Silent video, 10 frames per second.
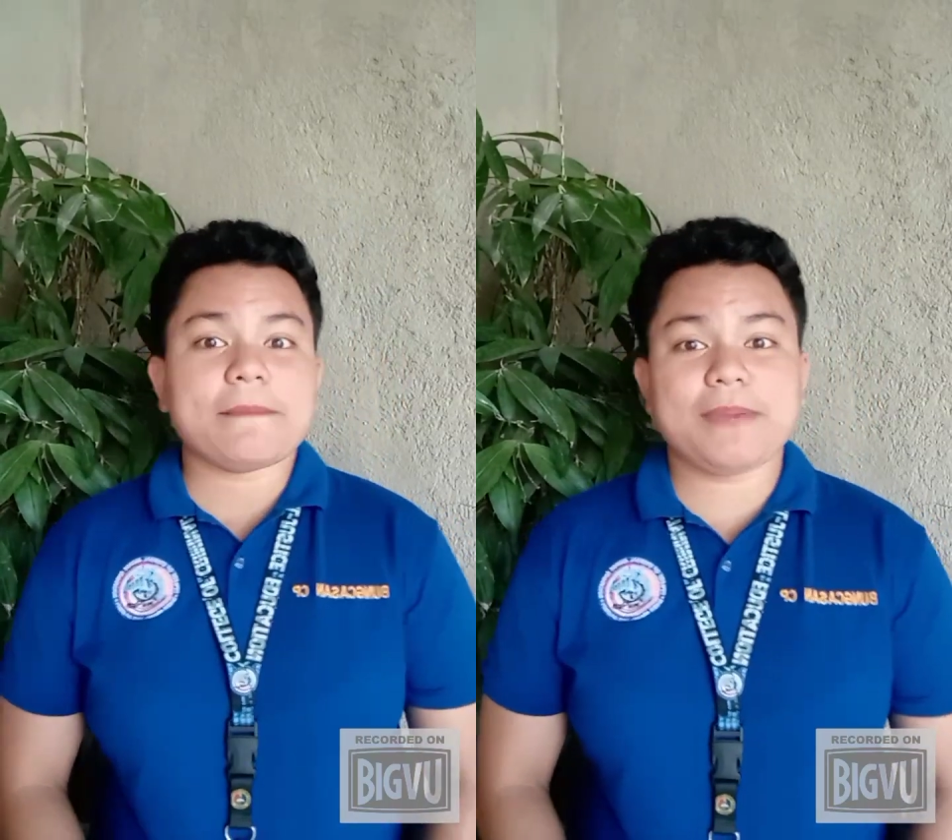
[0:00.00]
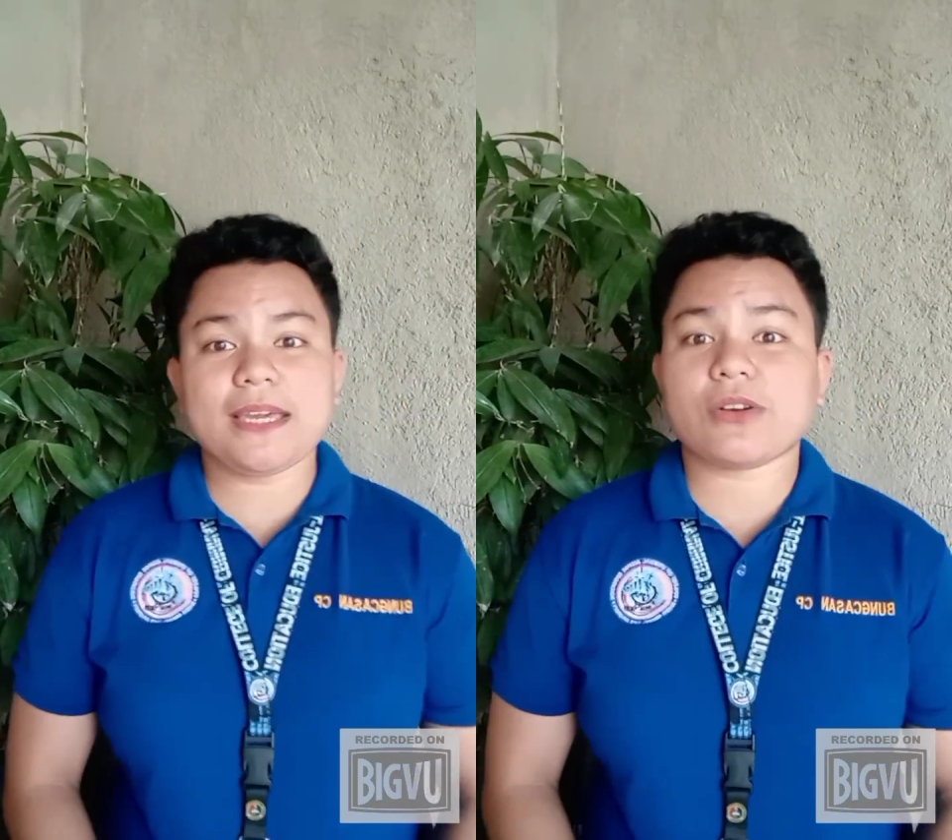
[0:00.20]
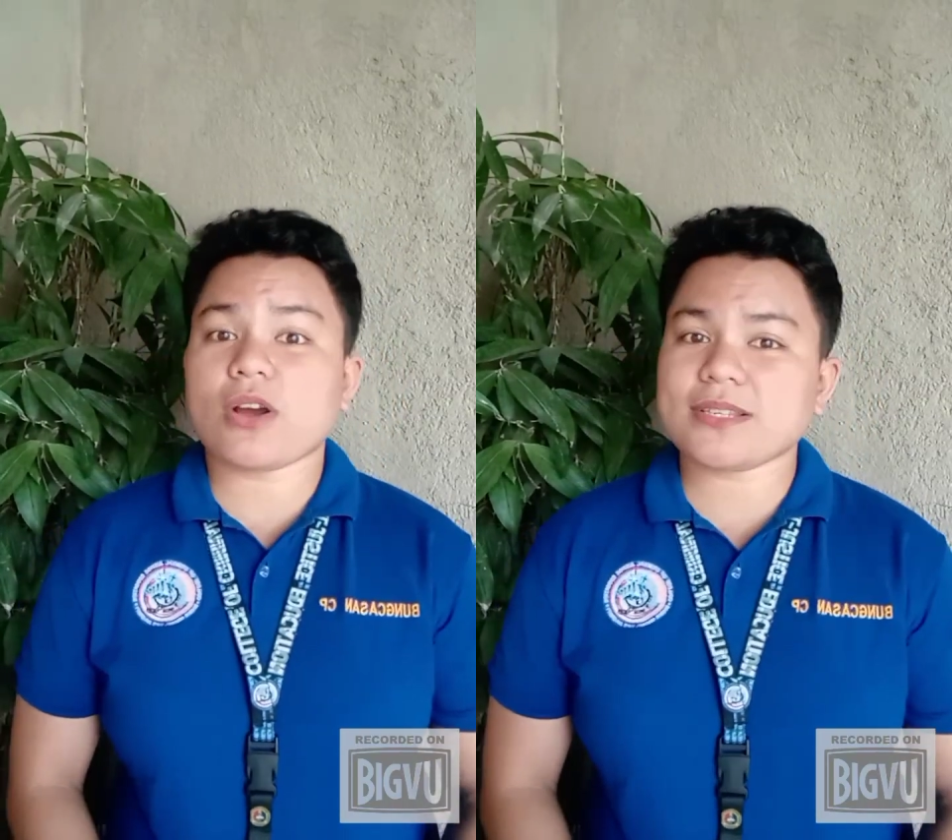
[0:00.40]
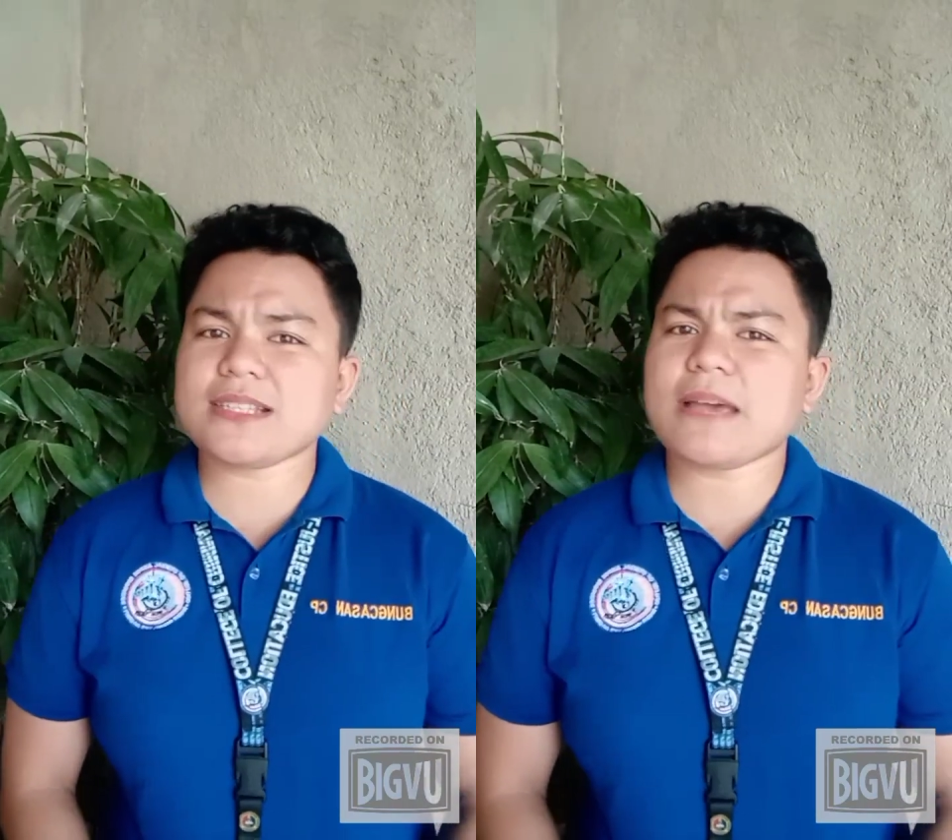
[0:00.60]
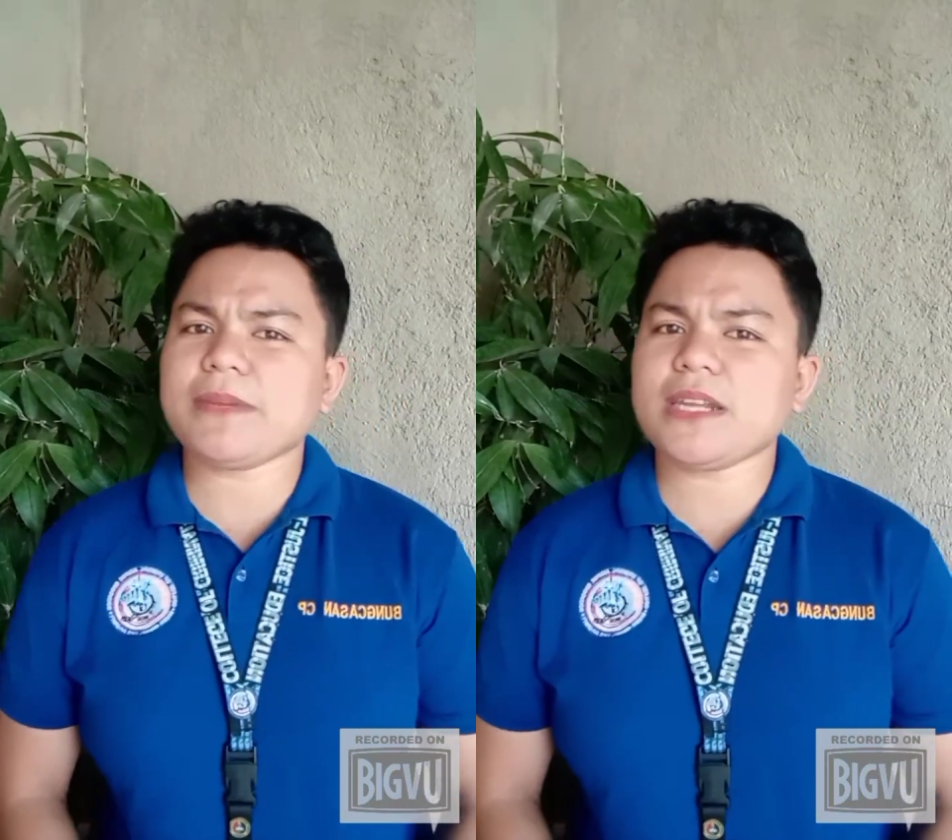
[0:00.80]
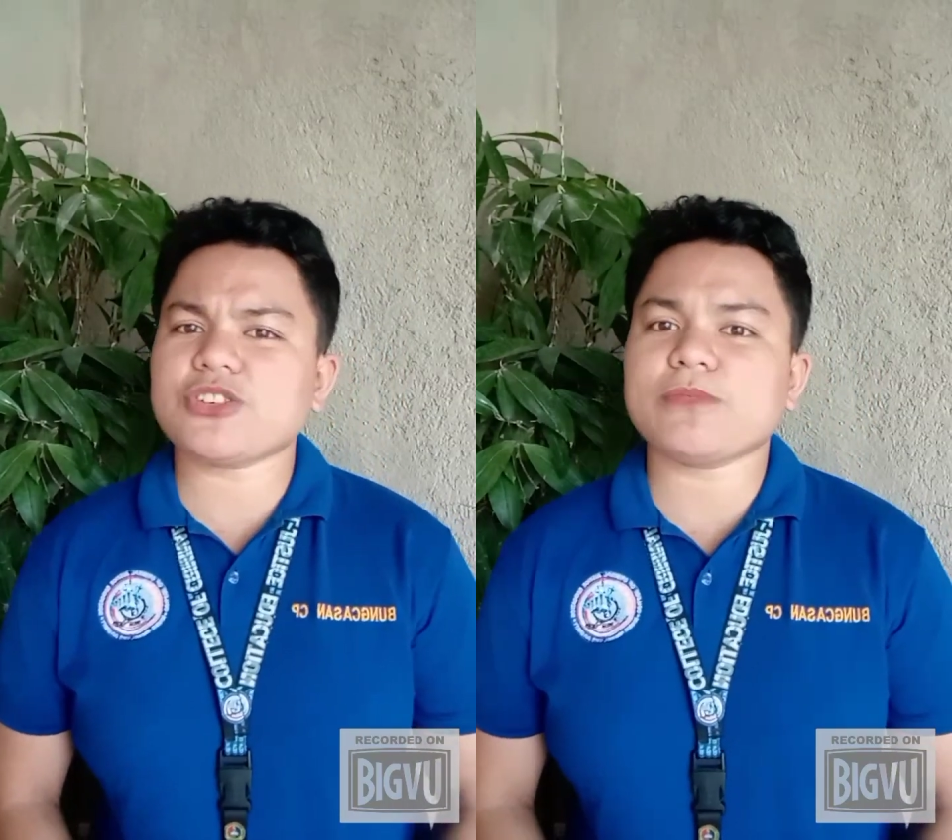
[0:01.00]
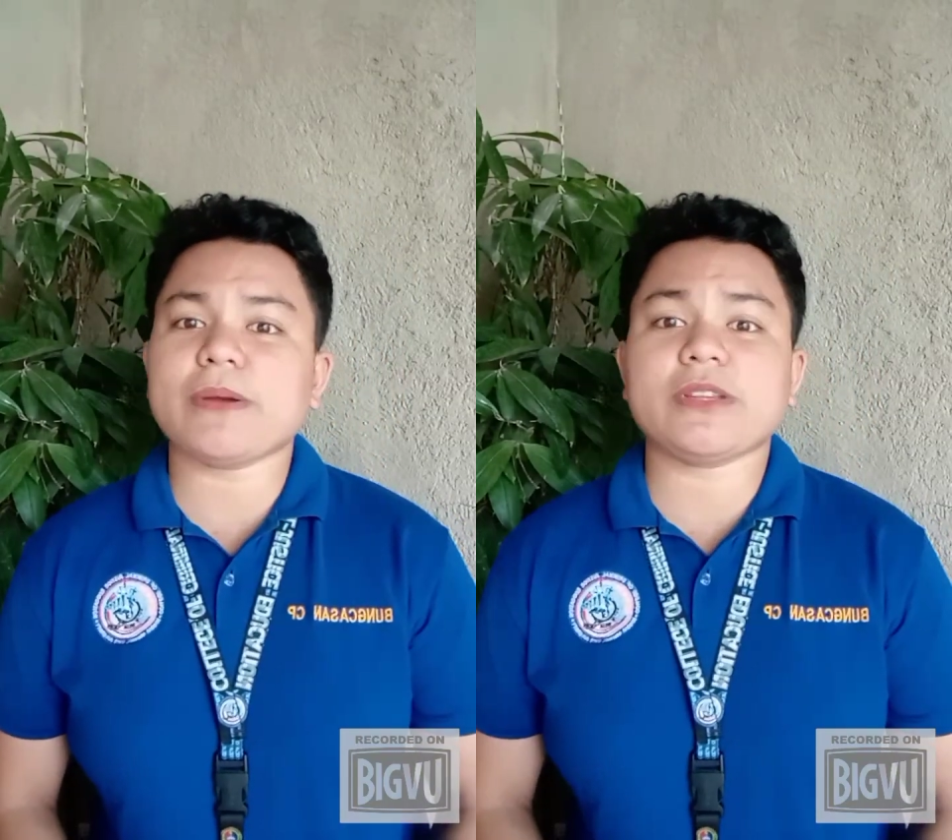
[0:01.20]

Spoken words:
B. Cross-examination by